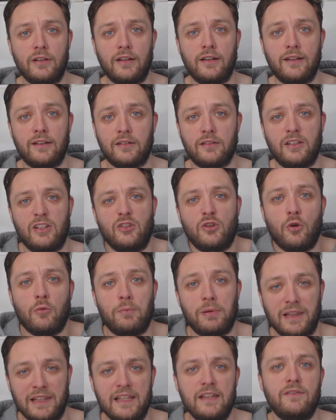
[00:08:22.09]
You
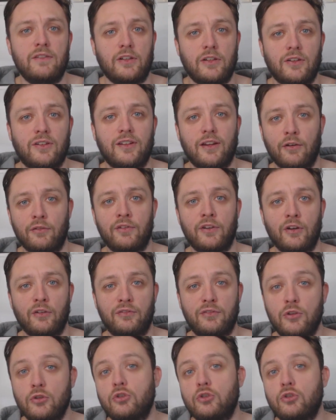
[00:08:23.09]
don't believe in yourself enough,